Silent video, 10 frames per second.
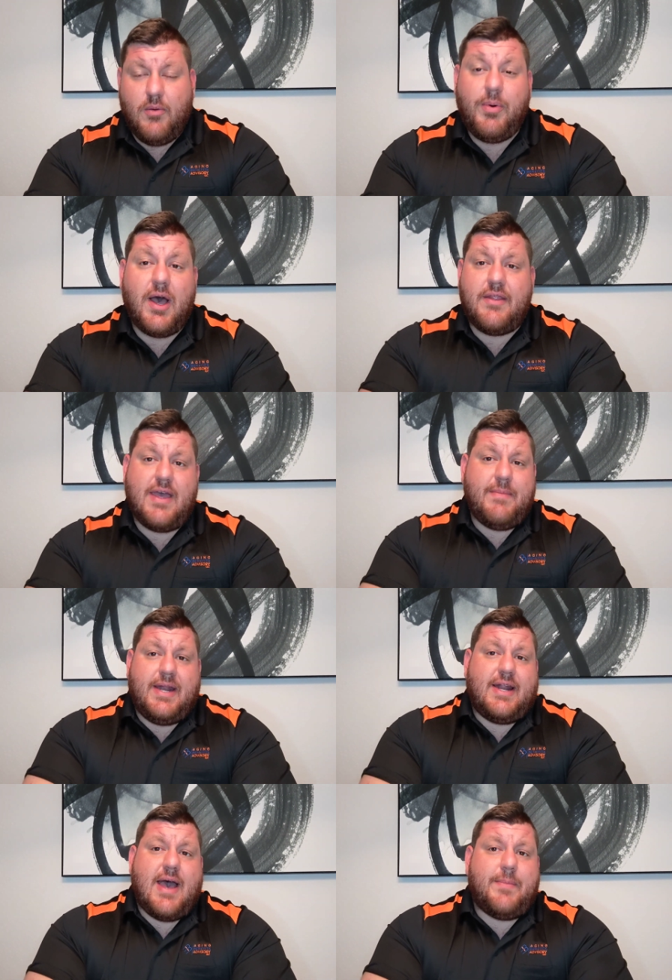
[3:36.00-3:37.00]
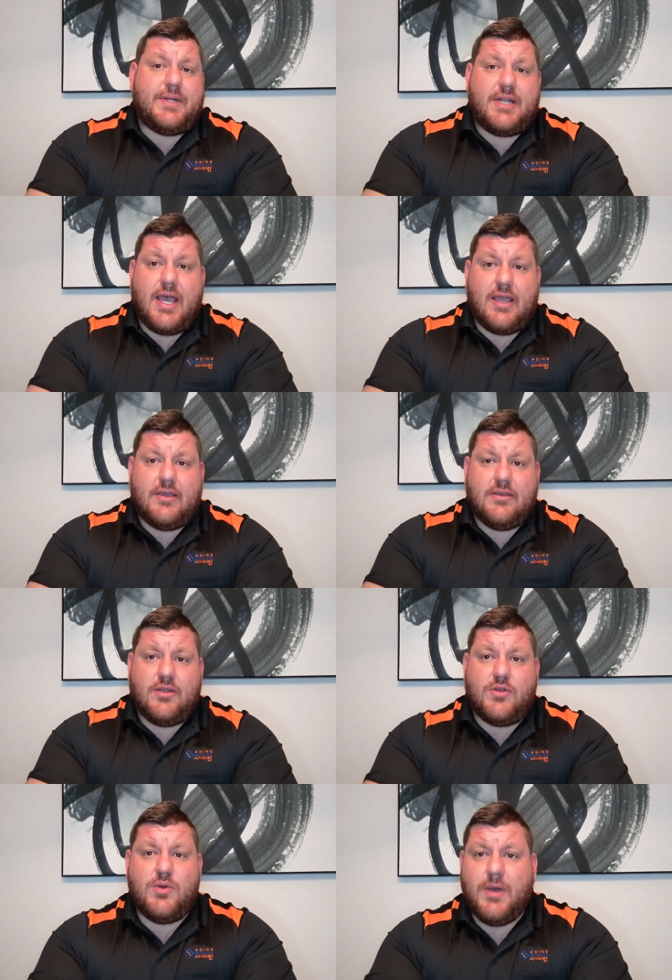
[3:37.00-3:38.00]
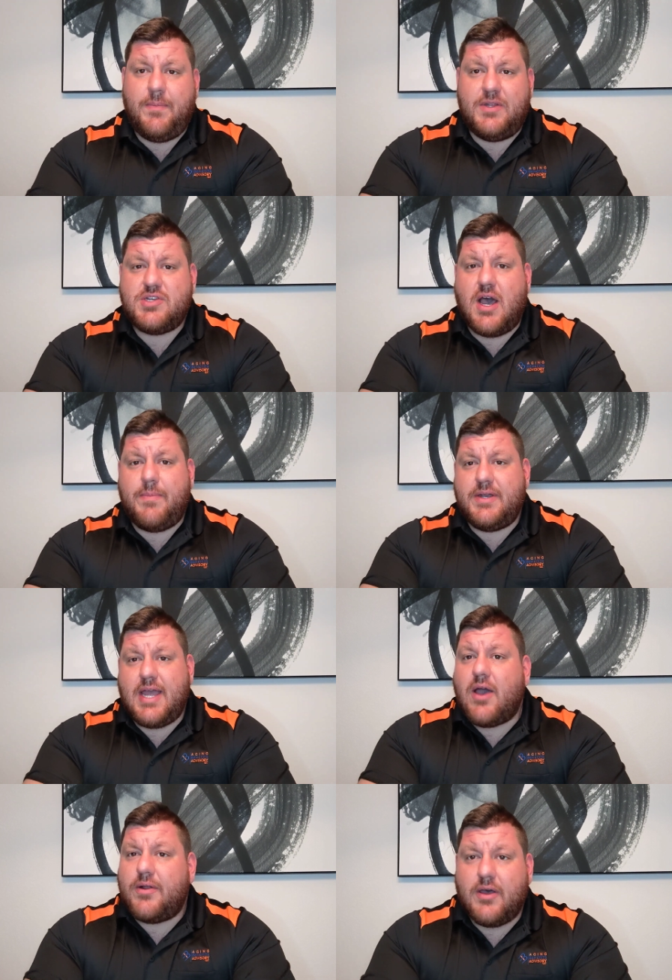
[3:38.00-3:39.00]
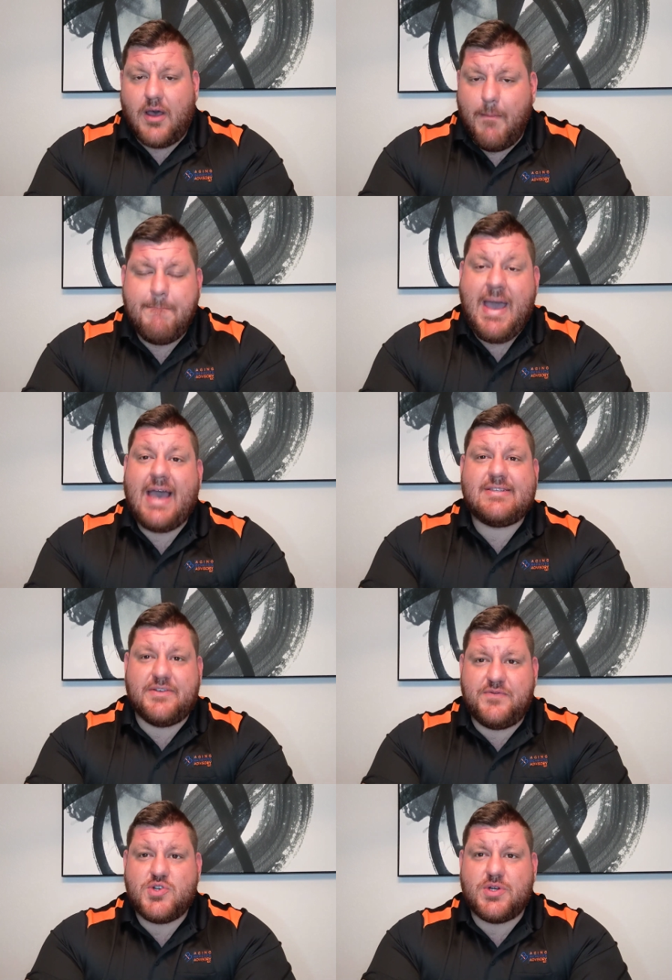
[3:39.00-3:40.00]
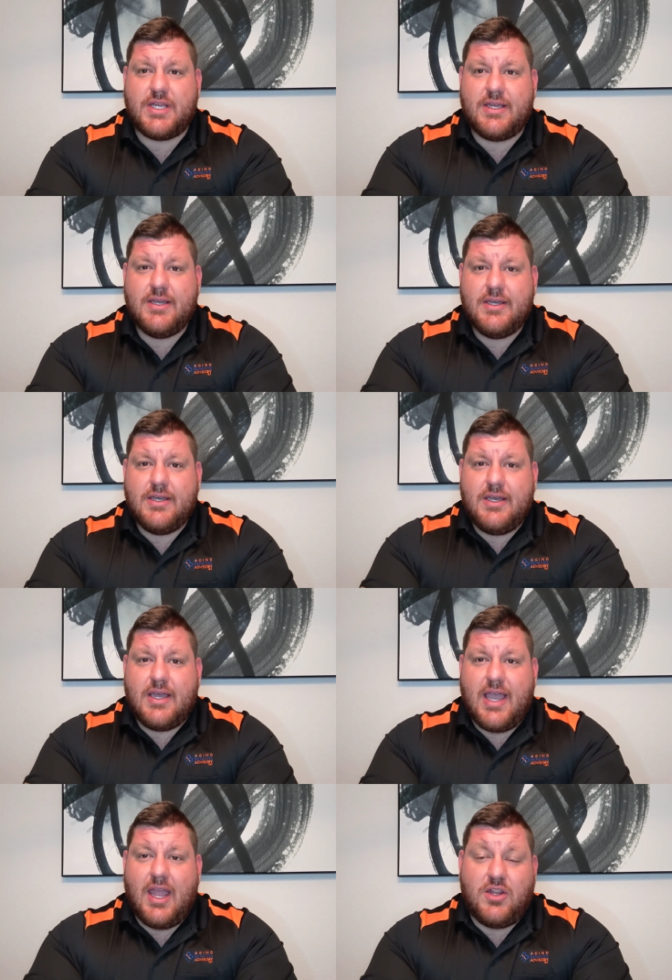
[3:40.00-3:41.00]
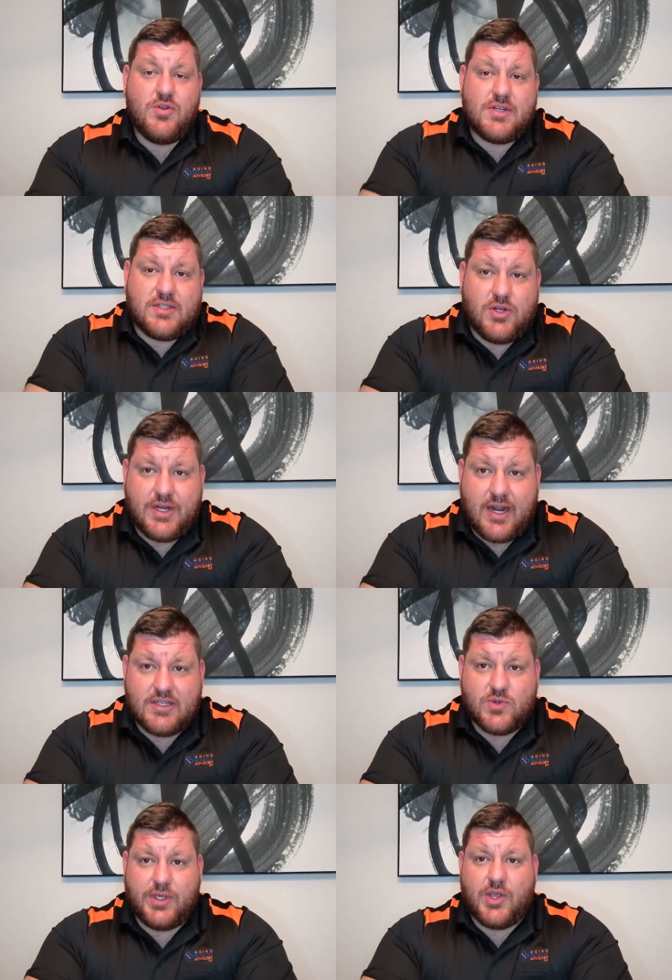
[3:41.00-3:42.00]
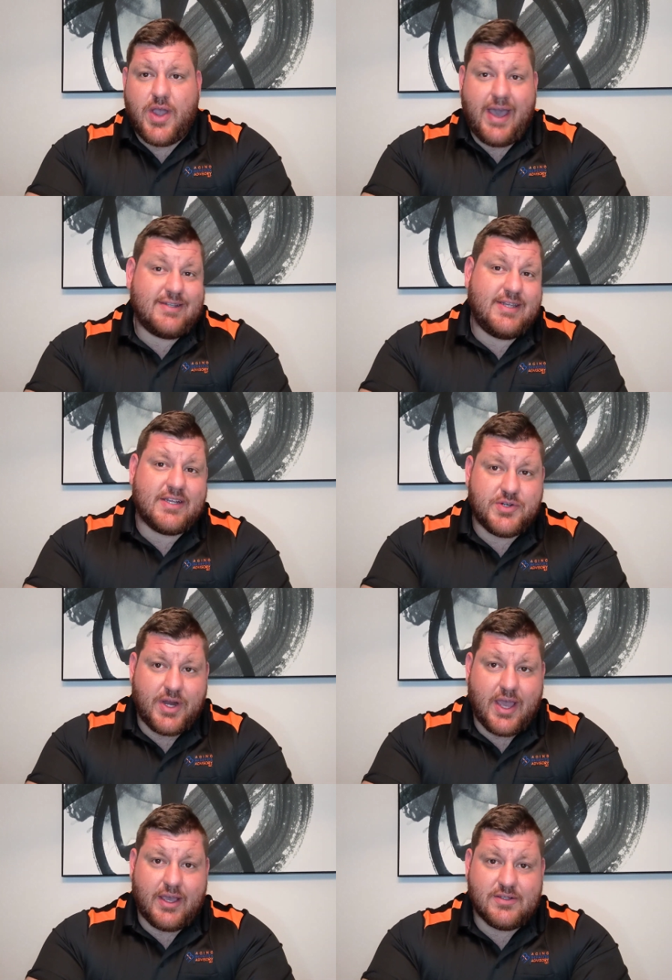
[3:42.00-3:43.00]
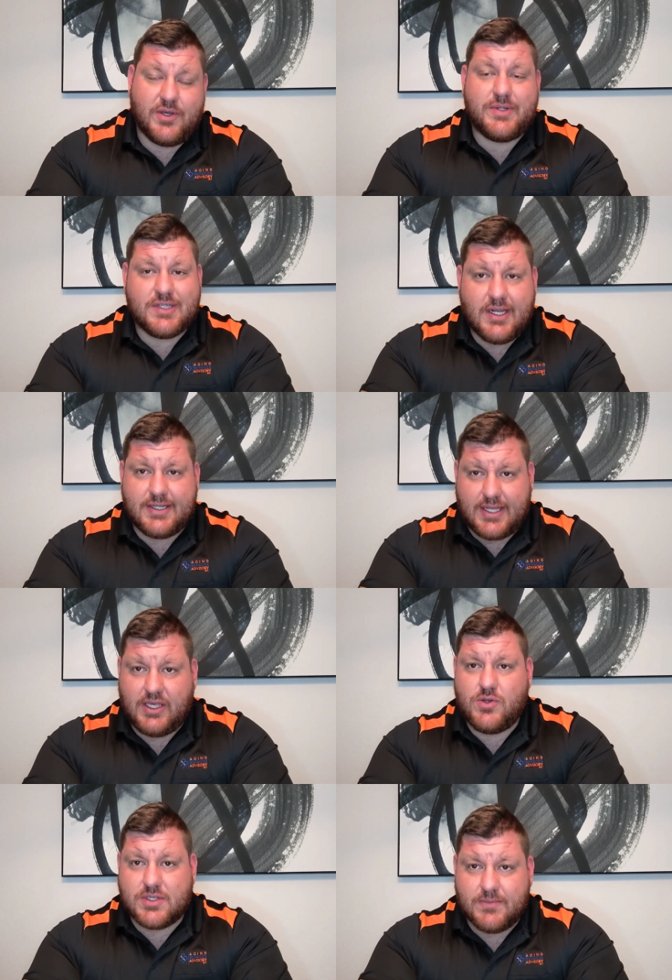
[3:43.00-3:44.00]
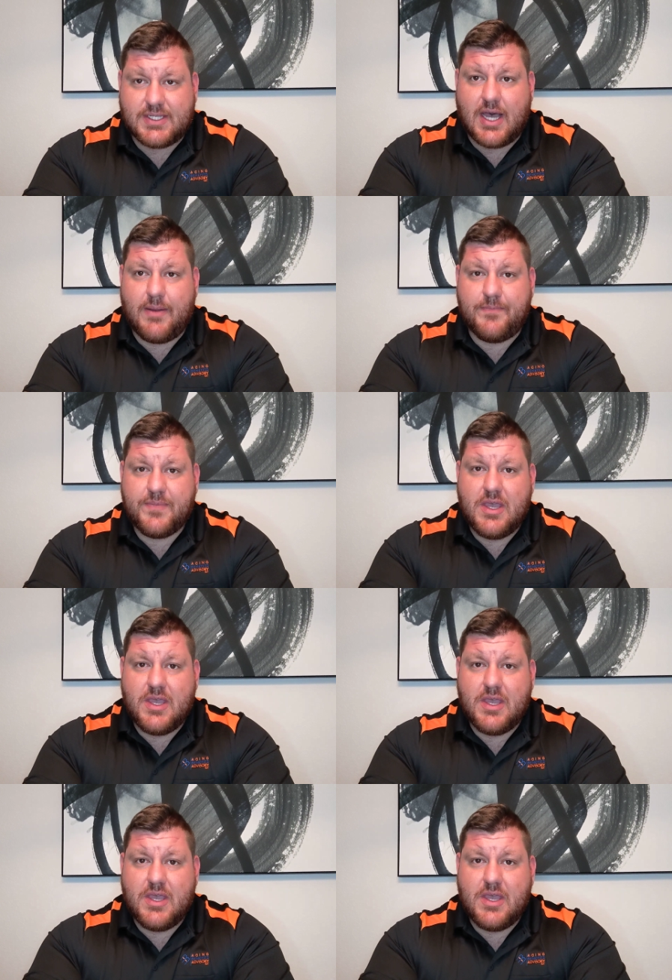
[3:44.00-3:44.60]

But that may not happen today. You might be chopping down a massive tree and you just learned how to swing your axe yesterday, so it's gonna take you some time.